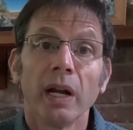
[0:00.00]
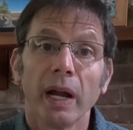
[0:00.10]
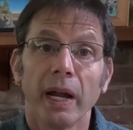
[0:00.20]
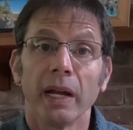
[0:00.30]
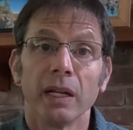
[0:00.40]

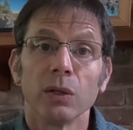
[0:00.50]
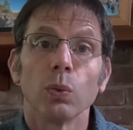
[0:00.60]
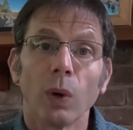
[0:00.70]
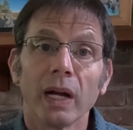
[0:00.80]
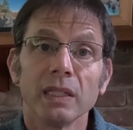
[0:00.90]
and
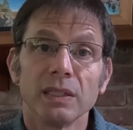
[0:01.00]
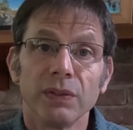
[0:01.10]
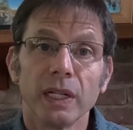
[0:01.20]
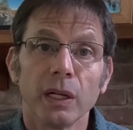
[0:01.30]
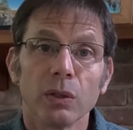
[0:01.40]
why is
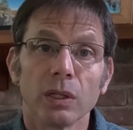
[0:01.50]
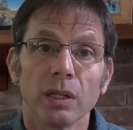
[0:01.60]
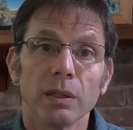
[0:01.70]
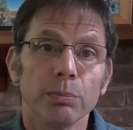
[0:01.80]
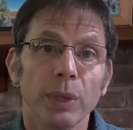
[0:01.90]
video
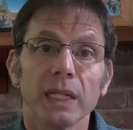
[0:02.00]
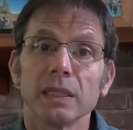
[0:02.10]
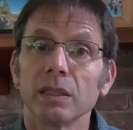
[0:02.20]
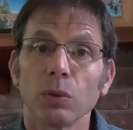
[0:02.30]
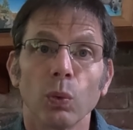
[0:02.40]
the
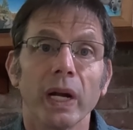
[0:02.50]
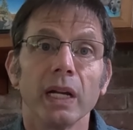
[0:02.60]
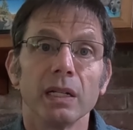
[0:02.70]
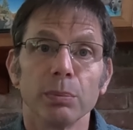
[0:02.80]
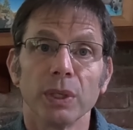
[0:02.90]
best way
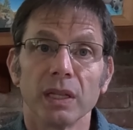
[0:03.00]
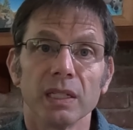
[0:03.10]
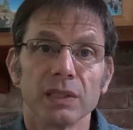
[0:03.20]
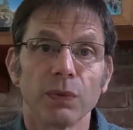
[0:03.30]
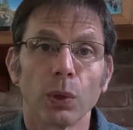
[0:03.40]
to put
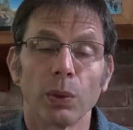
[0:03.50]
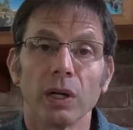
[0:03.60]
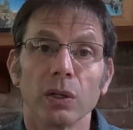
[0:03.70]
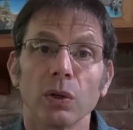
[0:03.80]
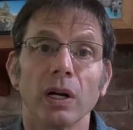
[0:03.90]
this
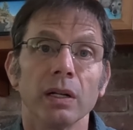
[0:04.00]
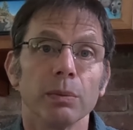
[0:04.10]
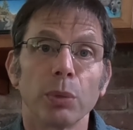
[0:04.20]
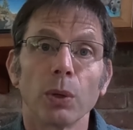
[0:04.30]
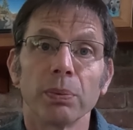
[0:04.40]
forward, or an
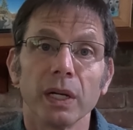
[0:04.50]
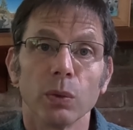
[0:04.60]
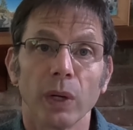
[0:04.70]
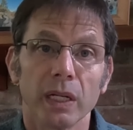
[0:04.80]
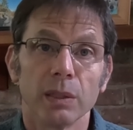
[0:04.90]
appropriate
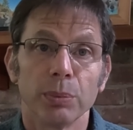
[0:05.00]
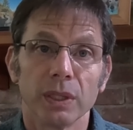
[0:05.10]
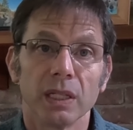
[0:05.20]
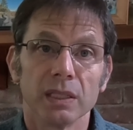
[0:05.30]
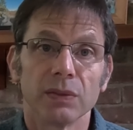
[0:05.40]
way to put
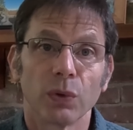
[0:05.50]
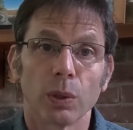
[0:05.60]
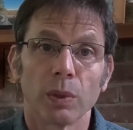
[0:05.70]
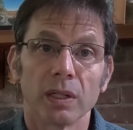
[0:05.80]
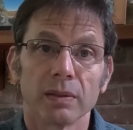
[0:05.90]
this forward.